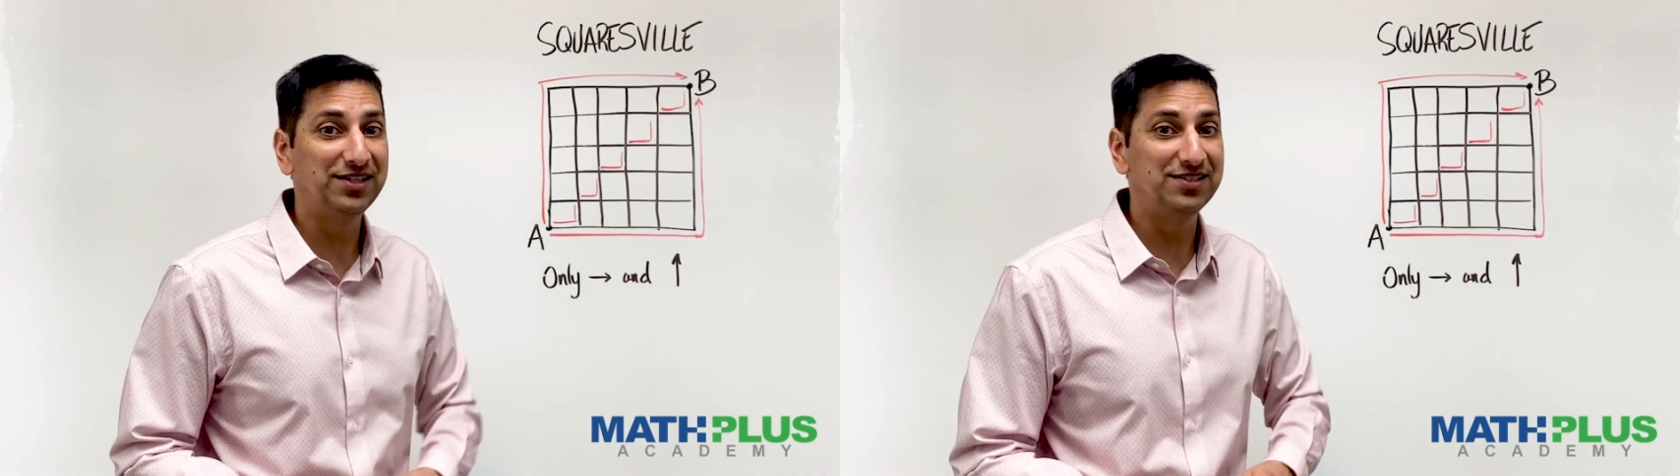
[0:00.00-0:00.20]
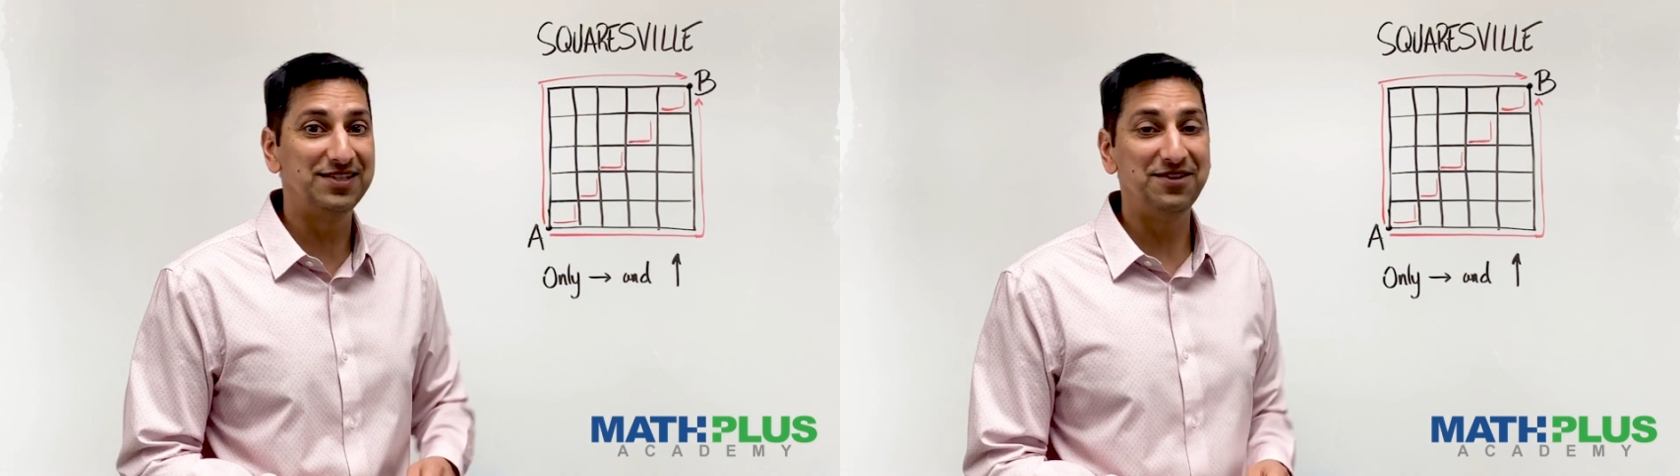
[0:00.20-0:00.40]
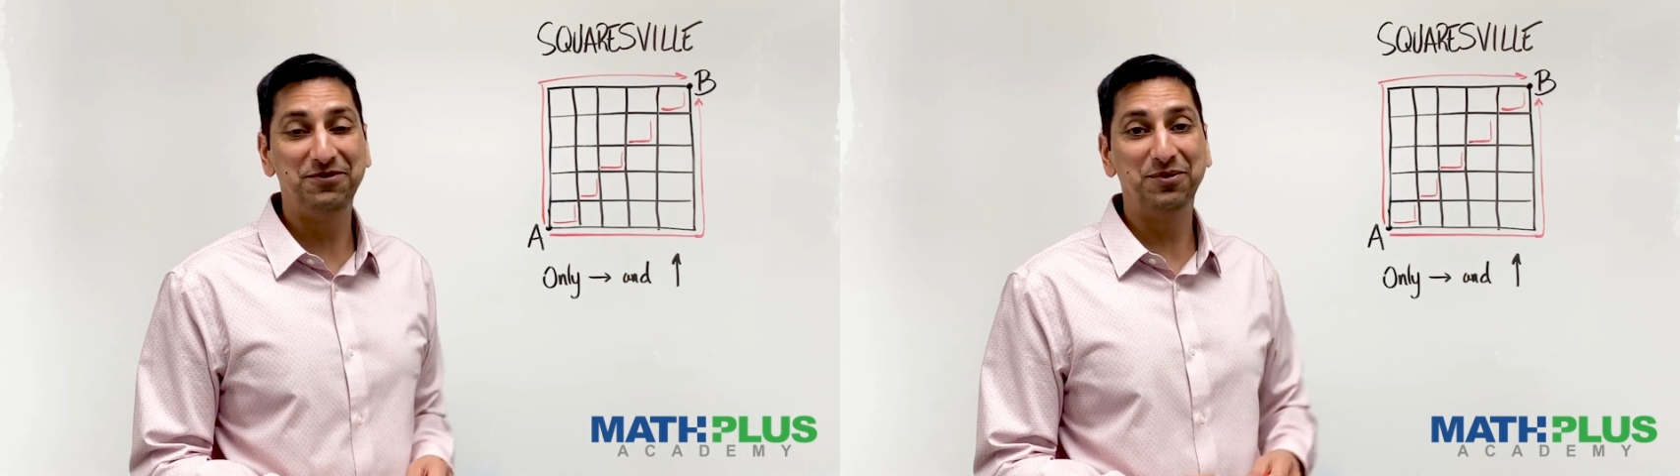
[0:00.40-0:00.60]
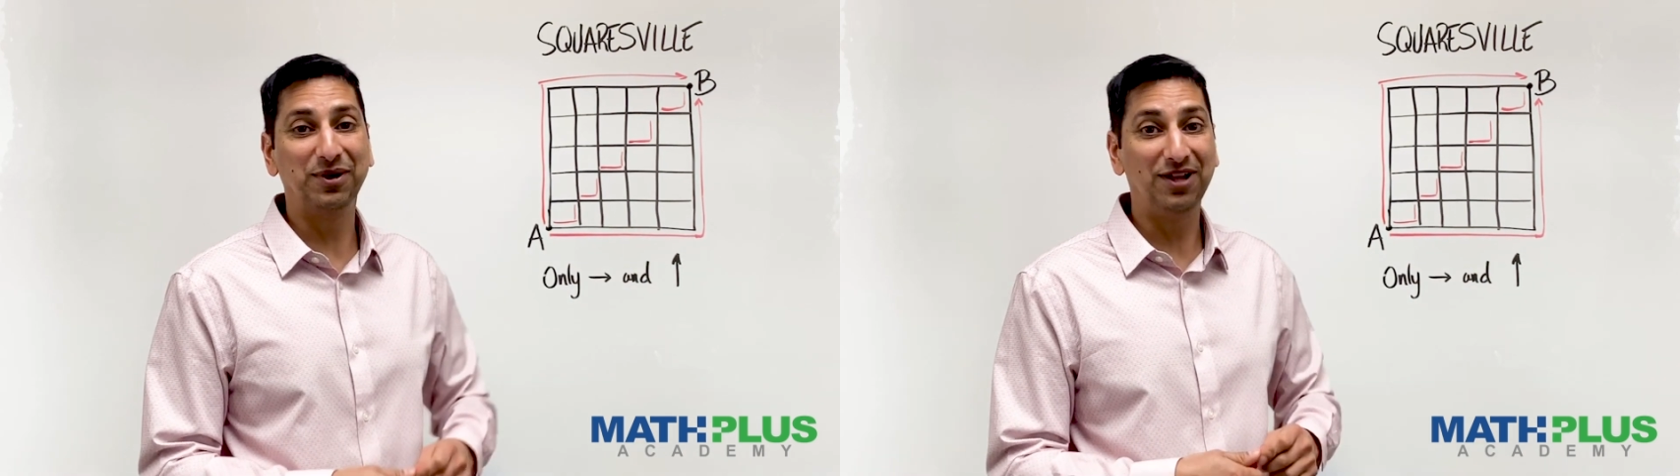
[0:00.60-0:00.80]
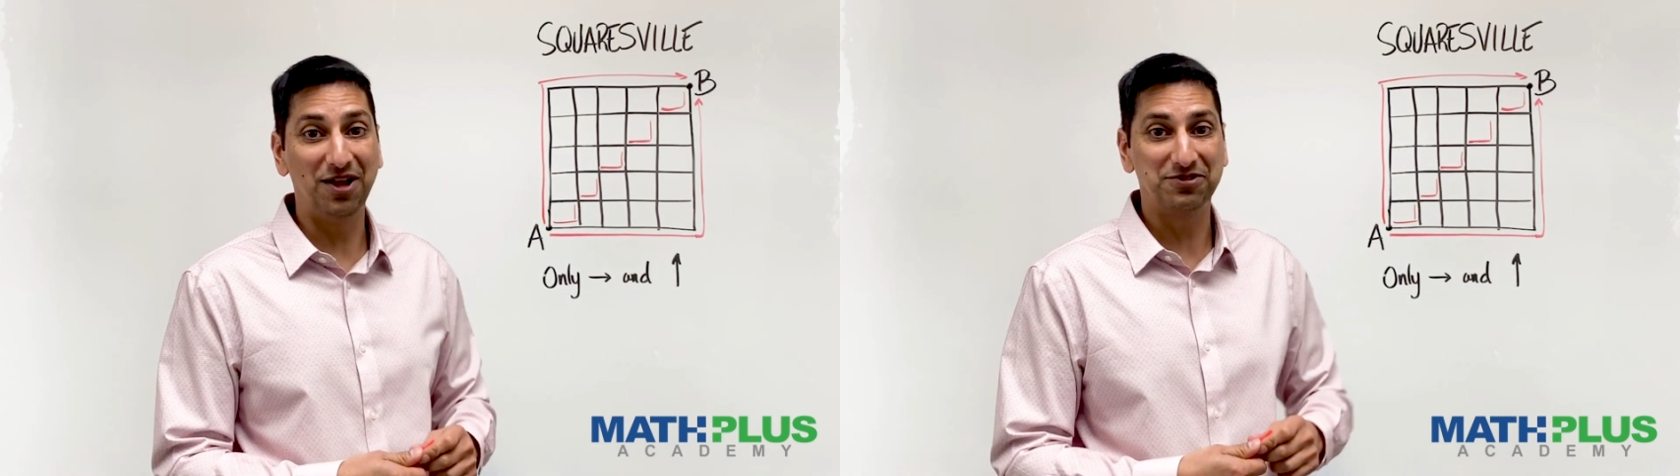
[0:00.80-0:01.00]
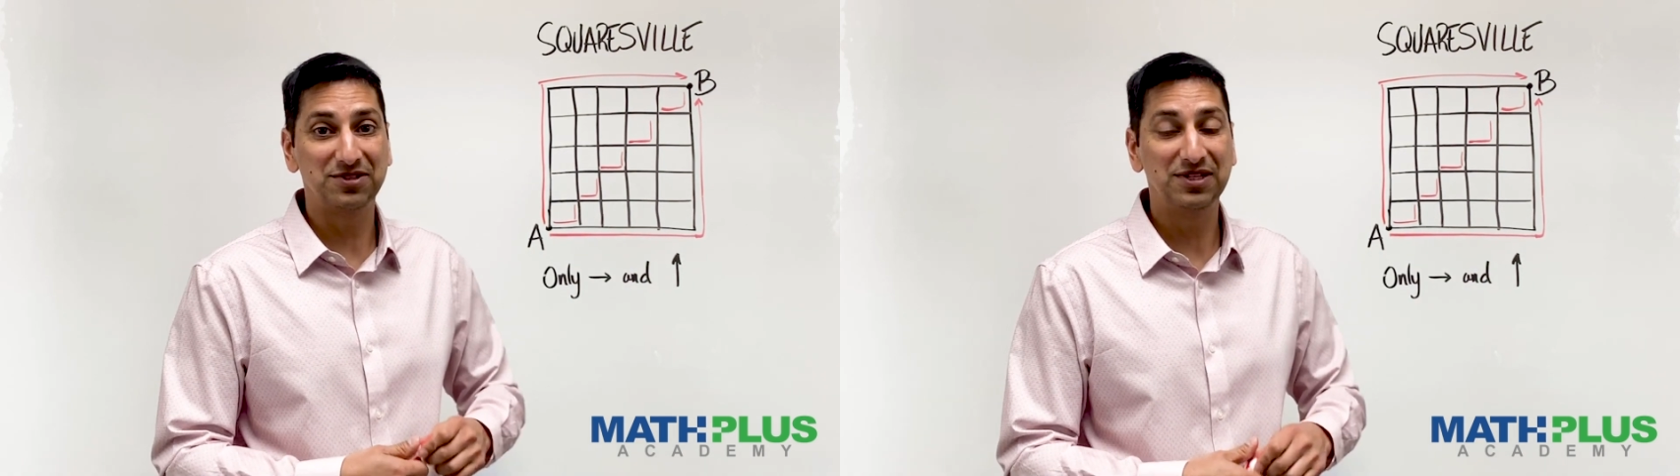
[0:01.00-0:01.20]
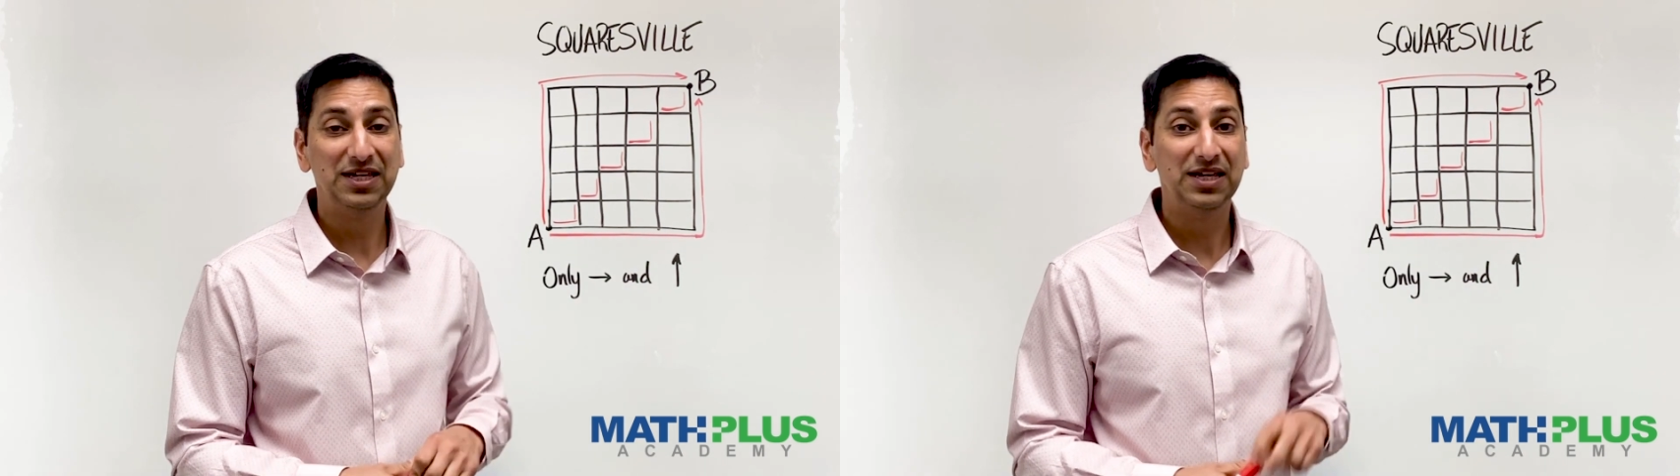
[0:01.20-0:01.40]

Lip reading: to see if you were close.